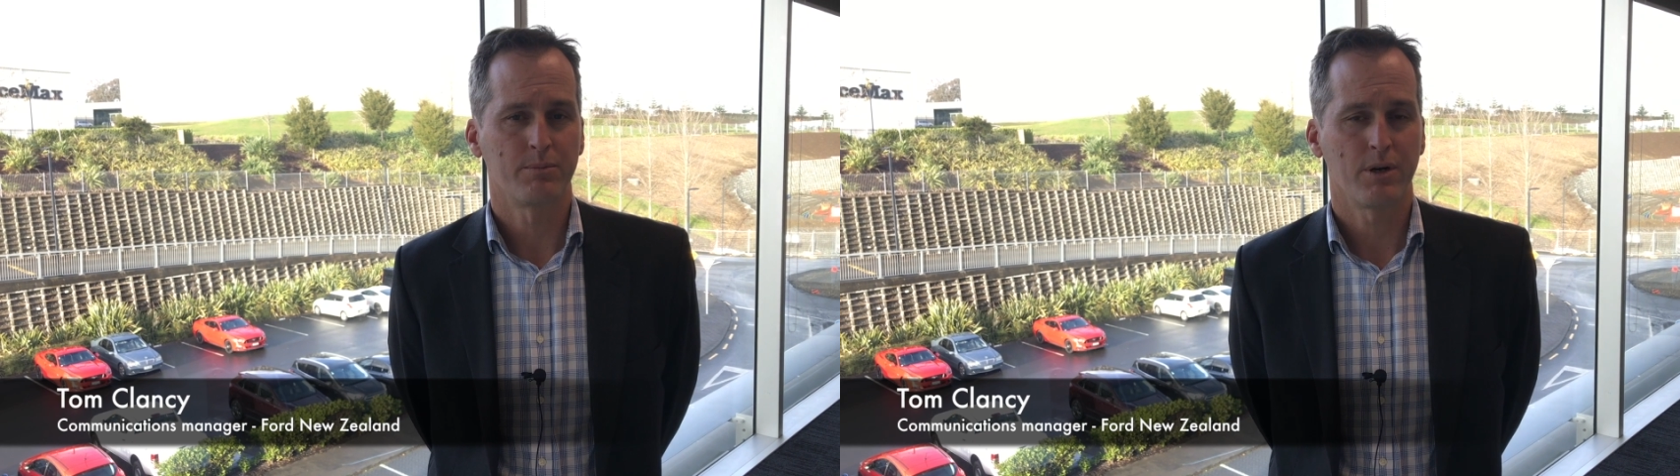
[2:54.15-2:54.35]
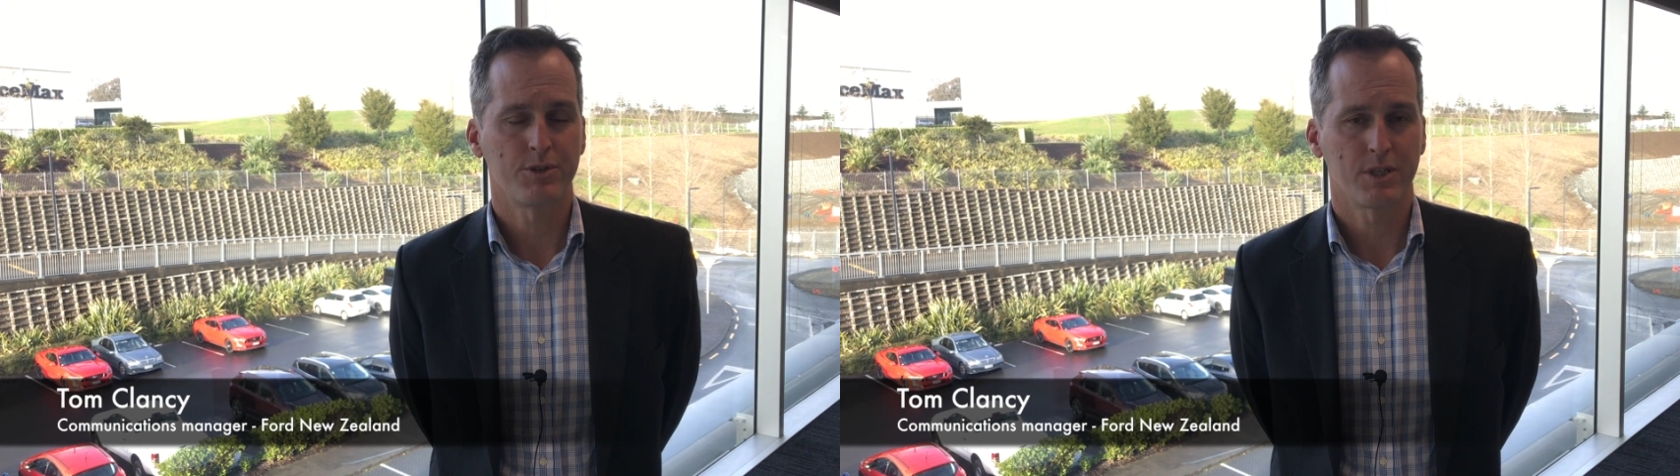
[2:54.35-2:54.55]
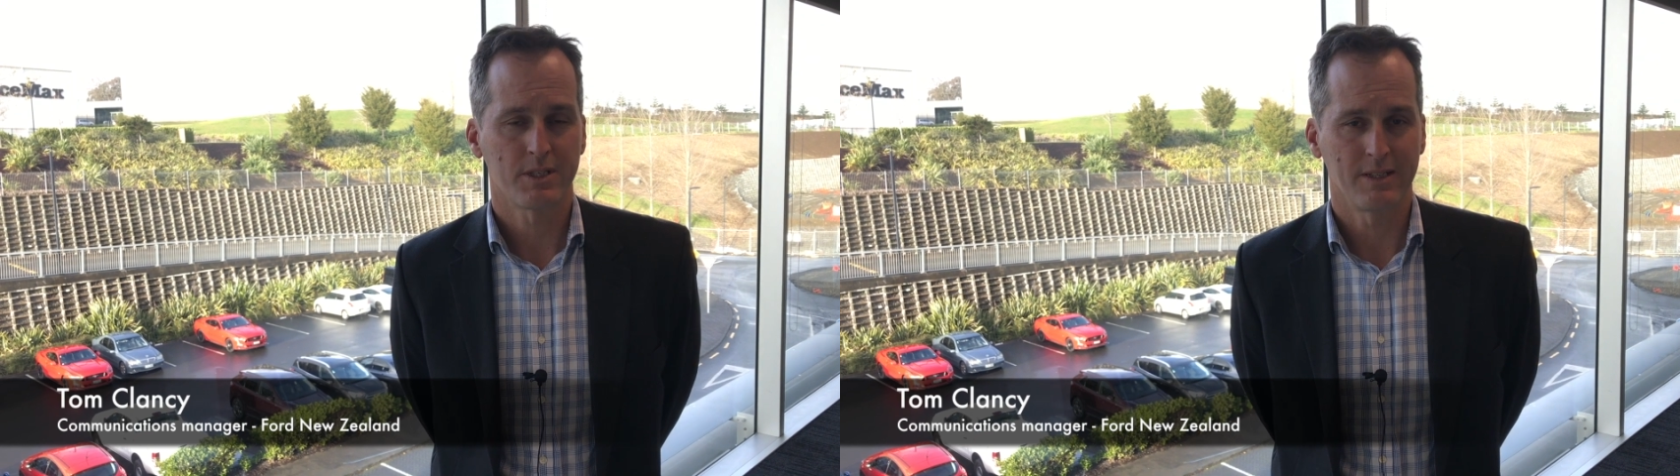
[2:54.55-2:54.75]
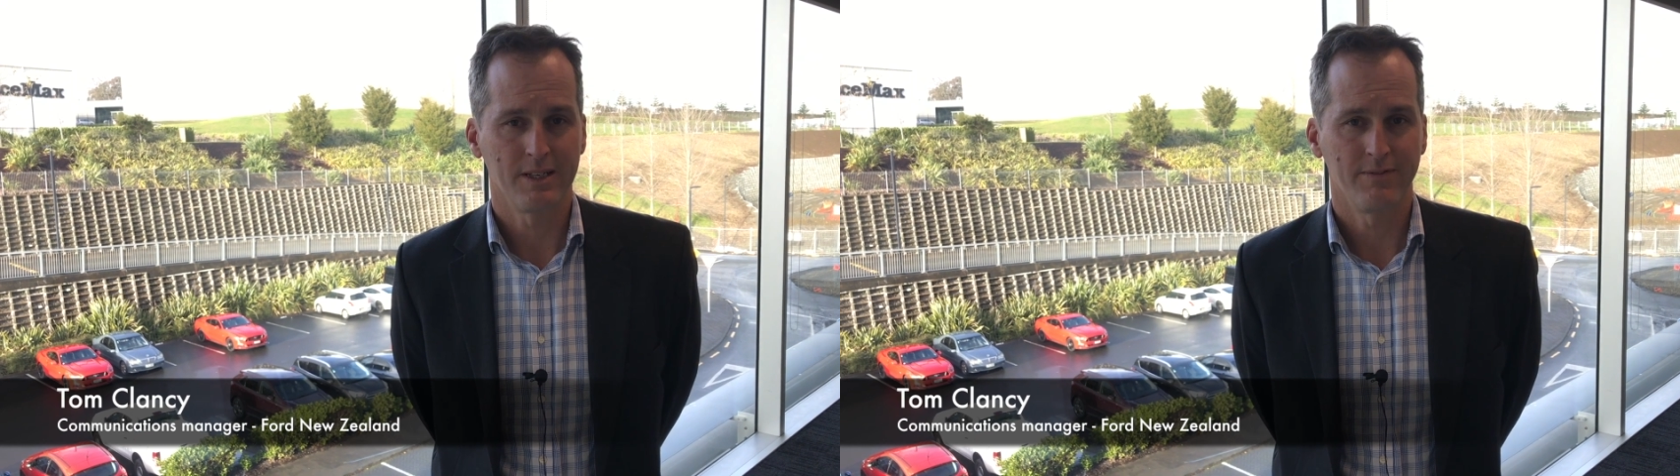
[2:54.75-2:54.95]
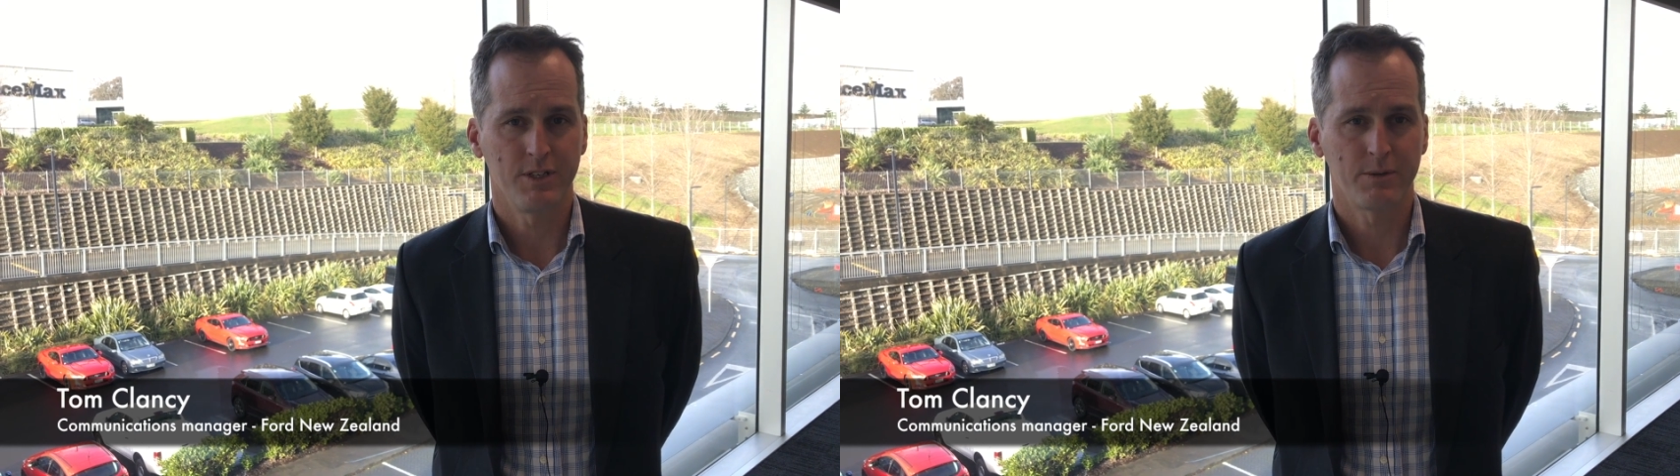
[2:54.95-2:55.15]
projects in
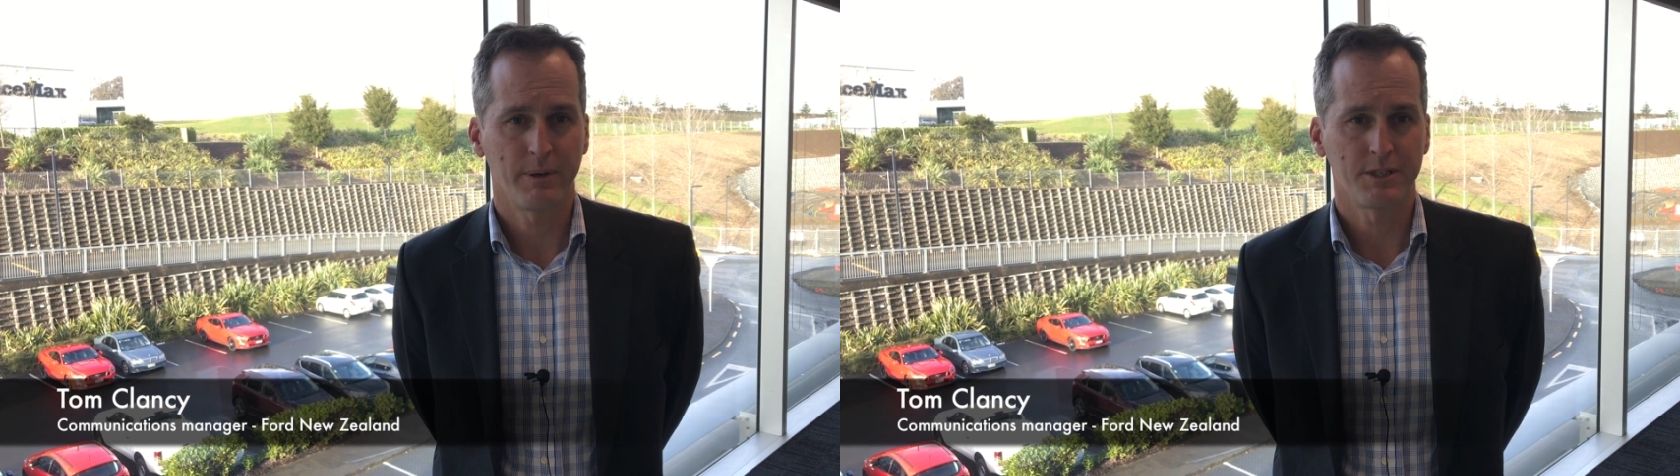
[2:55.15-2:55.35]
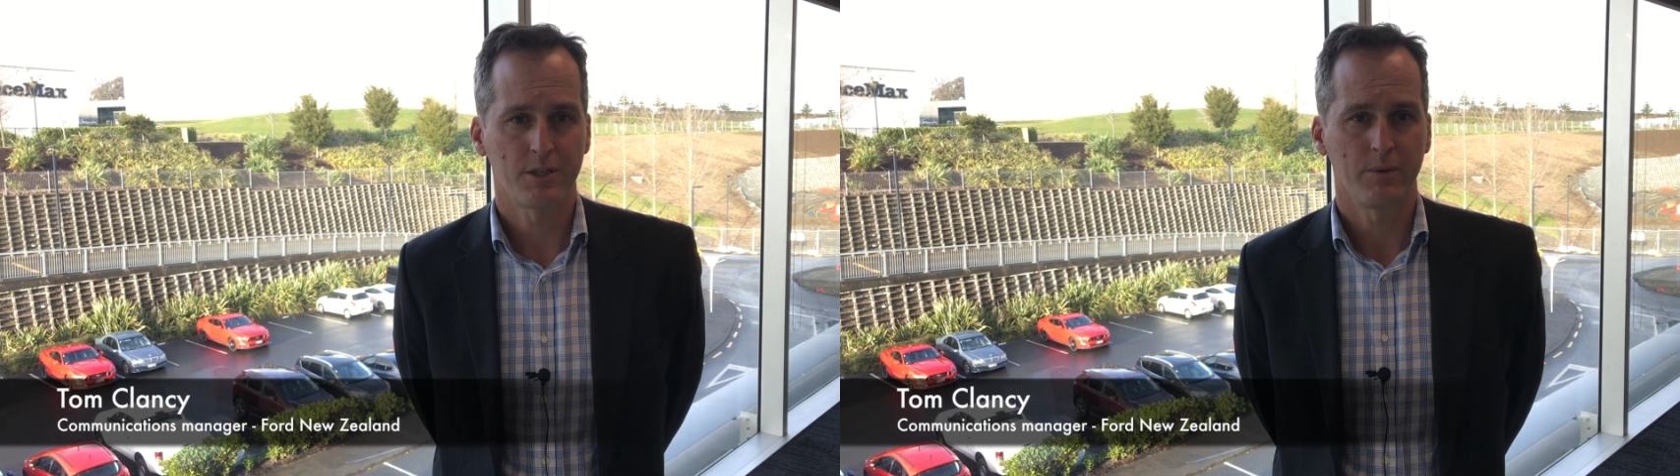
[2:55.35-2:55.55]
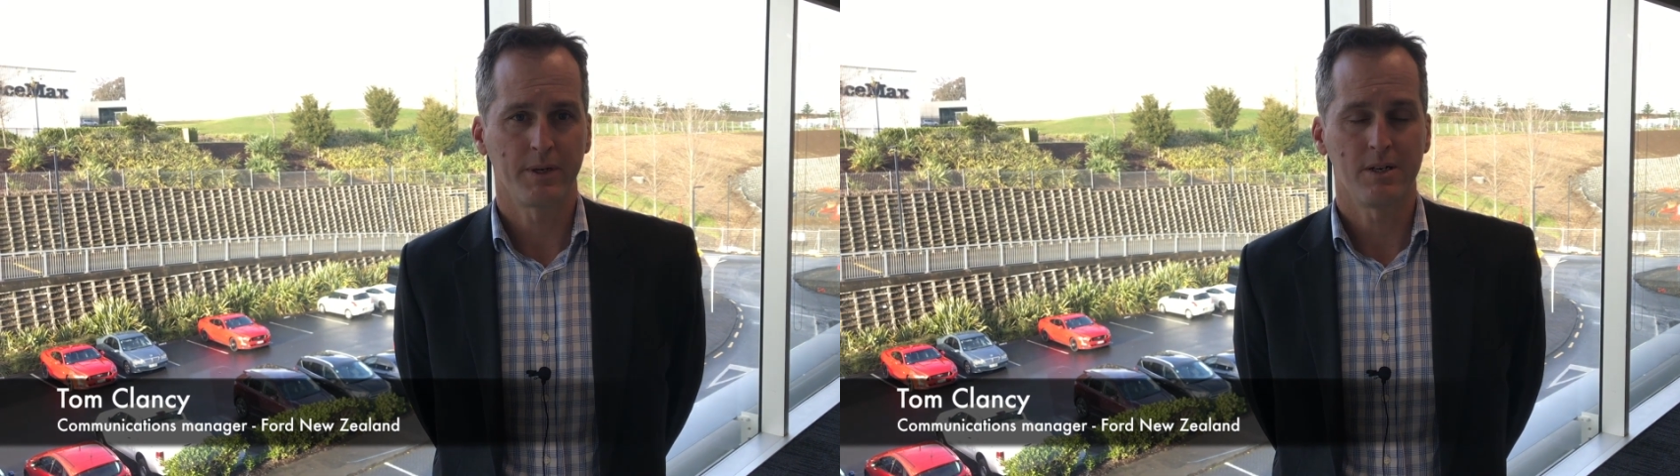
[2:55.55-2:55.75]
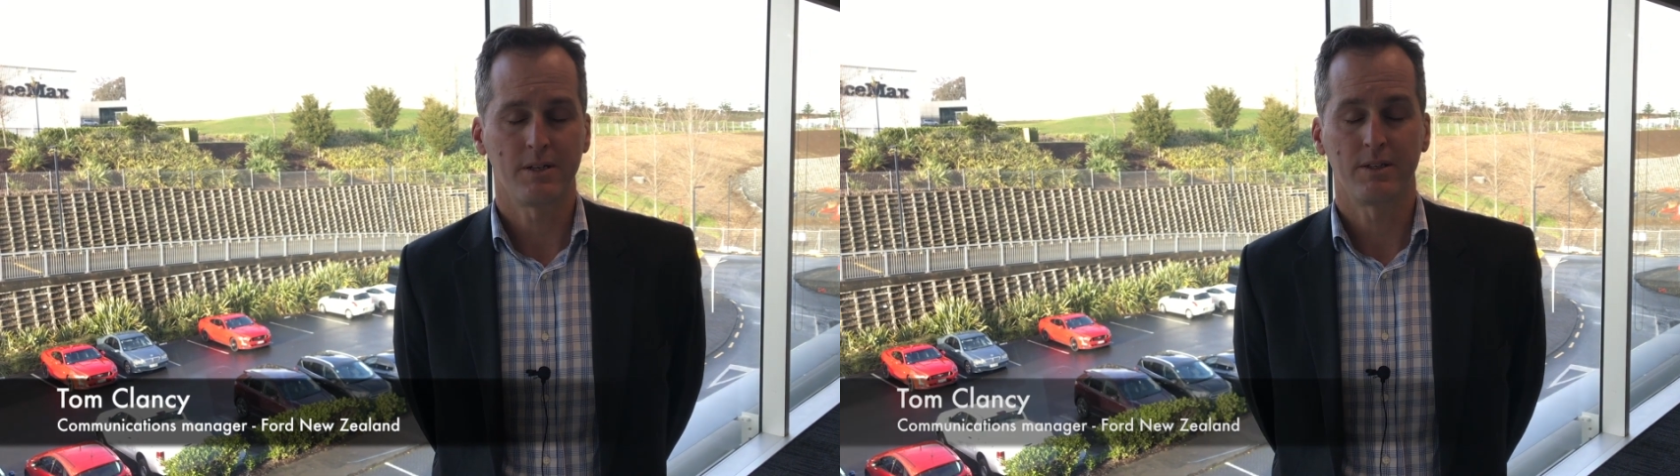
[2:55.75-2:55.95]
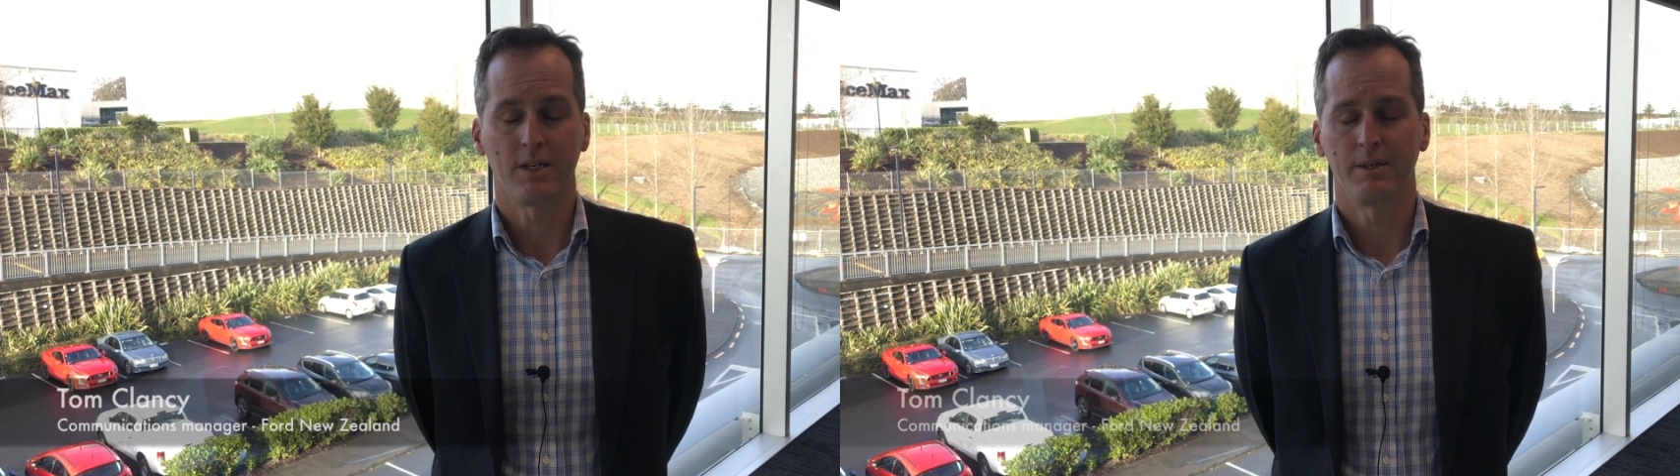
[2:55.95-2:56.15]
the EV space going
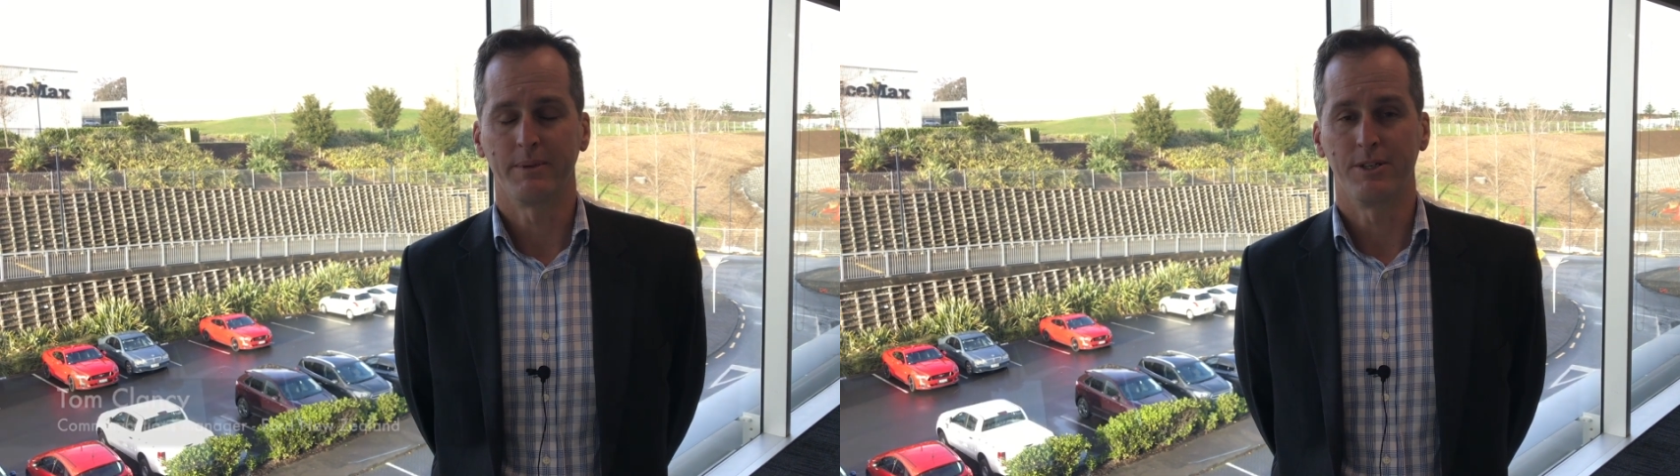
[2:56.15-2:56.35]
on.